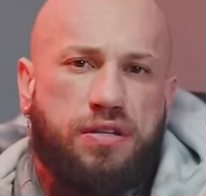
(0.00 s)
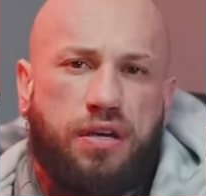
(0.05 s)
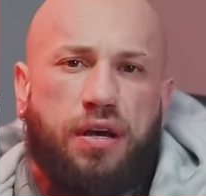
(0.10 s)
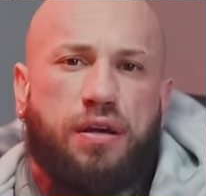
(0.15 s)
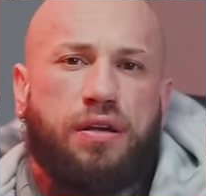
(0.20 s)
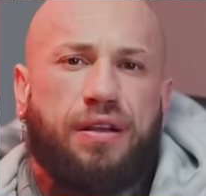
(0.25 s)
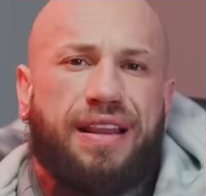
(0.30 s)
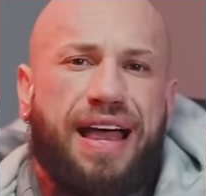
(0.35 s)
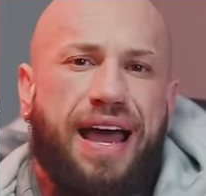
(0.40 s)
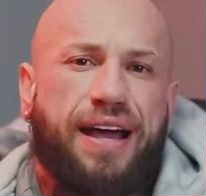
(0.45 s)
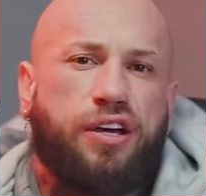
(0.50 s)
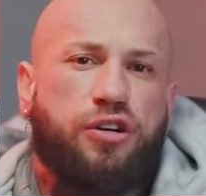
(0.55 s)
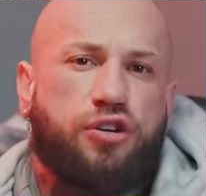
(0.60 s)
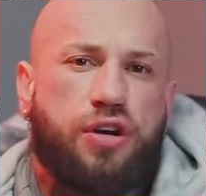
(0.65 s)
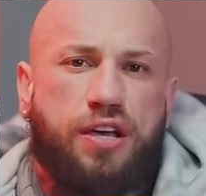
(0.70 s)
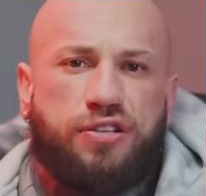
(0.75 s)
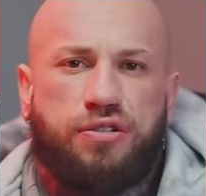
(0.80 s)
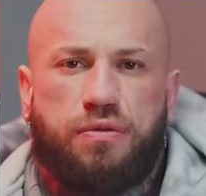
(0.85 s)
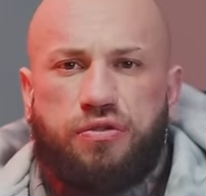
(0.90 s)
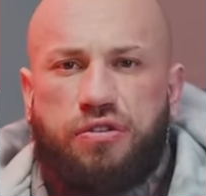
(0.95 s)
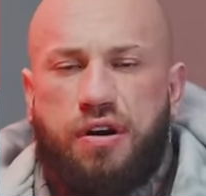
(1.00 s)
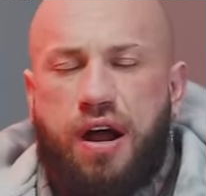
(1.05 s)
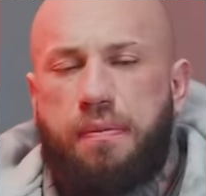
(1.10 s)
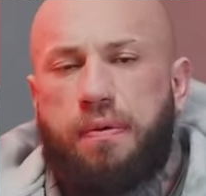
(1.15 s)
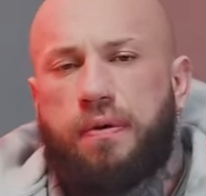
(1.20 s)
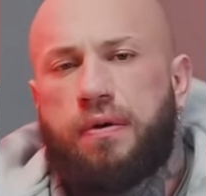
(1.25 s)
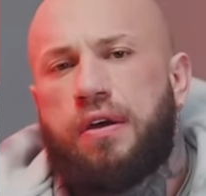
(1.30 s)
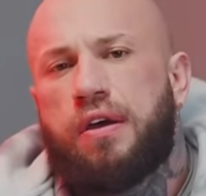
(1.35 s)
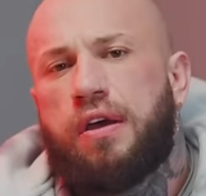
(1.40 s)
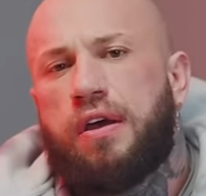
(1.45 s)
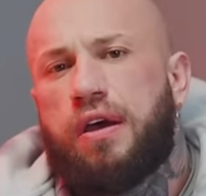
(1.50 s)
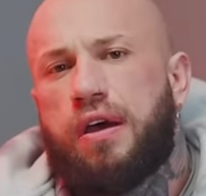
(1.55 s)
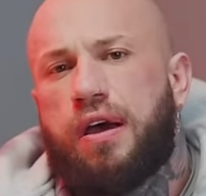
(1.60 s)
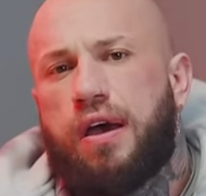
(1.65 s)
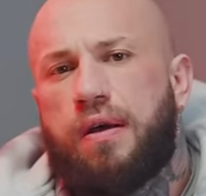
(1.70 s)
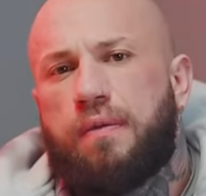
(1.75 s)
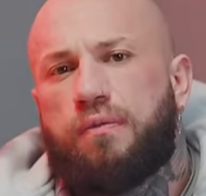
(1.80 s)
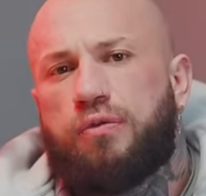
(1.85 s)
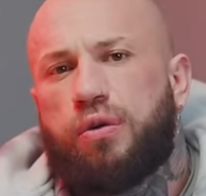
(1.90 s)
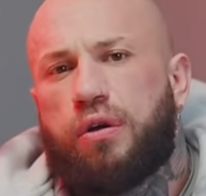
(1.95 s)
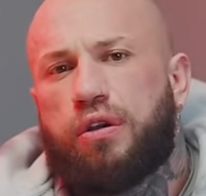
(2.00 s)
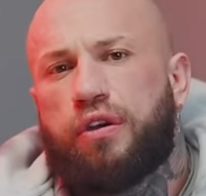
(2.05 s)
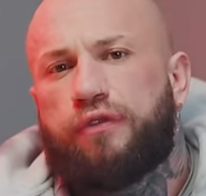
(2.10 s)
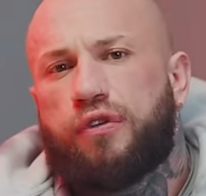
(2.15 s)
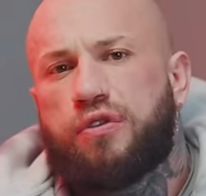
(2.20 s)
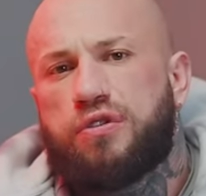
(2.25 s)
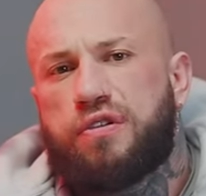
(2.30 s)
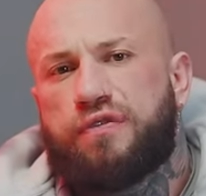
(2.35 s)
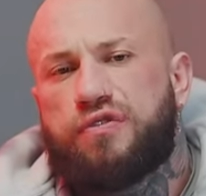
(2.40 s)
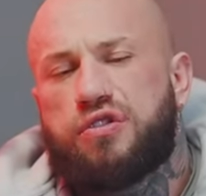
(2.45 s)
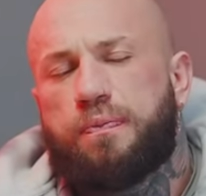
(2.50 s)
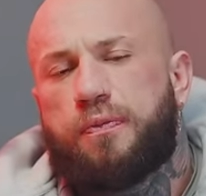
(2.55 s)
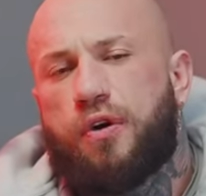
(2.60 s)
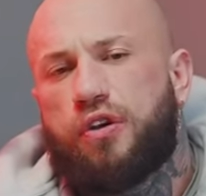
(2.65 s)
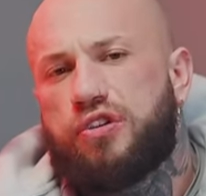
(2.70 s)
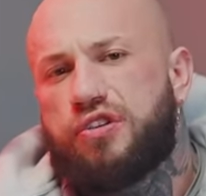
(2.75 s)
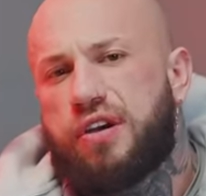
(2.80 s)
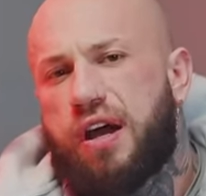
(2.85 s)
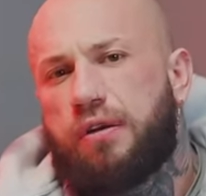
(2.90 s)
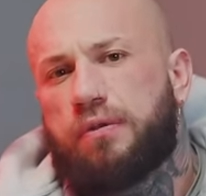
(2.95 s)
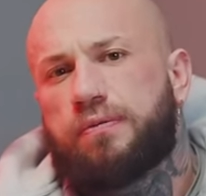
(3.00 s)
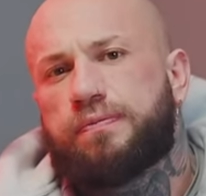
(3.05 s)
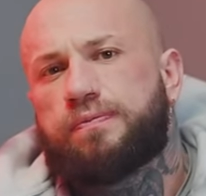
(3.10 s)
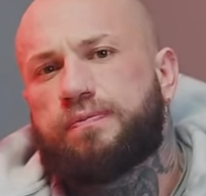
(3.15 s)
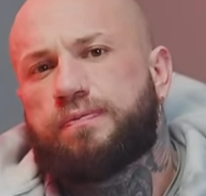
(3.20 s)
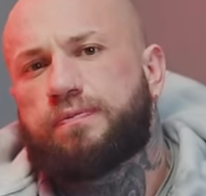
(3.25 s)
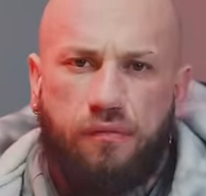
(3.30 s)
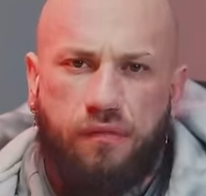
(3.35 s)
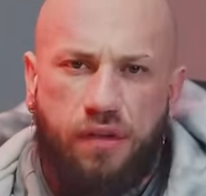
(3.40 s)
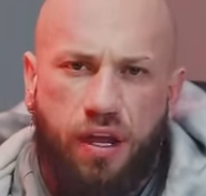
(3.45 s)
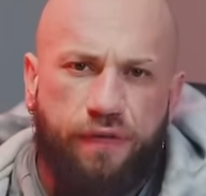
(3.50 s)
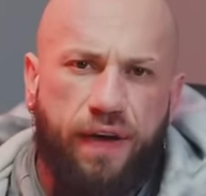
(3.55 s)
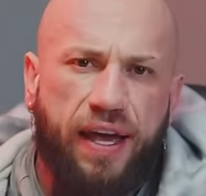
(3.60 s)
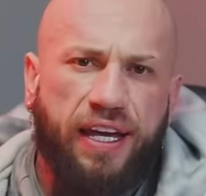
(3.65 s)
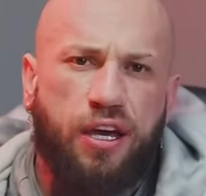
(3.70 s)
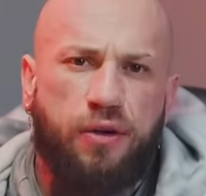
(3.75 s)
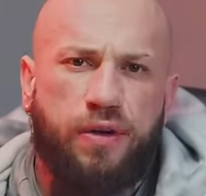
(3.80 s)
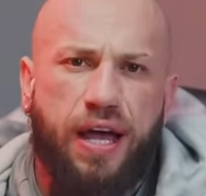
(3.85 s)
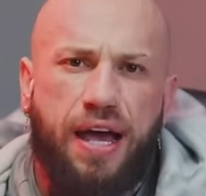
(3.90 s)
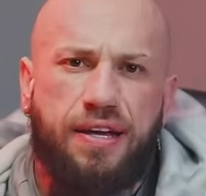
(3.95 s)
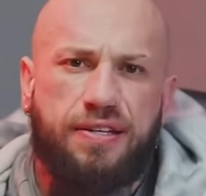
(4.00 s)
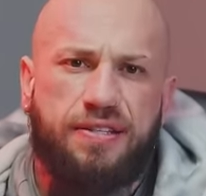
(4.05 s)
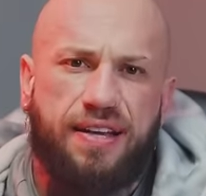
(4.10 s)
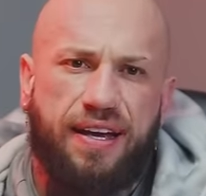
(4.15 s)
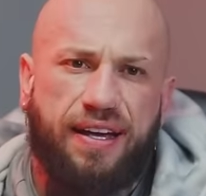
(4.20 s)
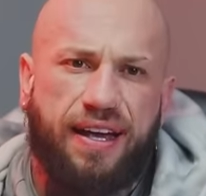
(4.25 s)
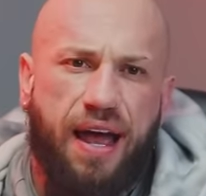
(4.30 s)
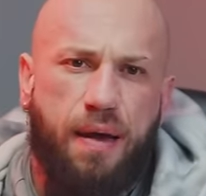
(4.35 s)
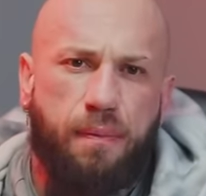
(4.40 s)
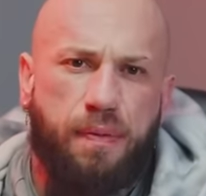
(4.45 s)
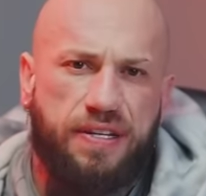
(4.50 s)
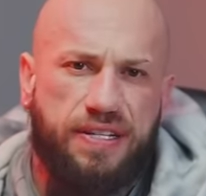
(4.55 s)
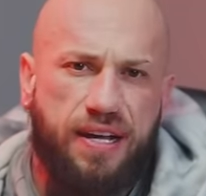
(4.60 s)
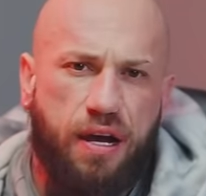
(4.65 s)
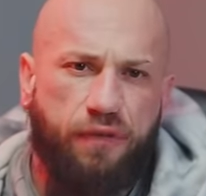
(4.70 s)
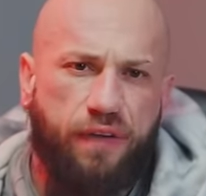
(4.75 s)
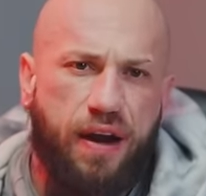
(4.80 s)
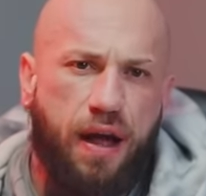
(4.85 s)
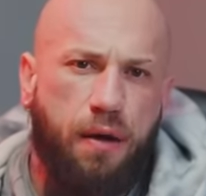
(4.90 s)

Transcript: to like, share, subscribe, uh, do all the fun stuff to support the channel. Thank you guys. Take care and peace out for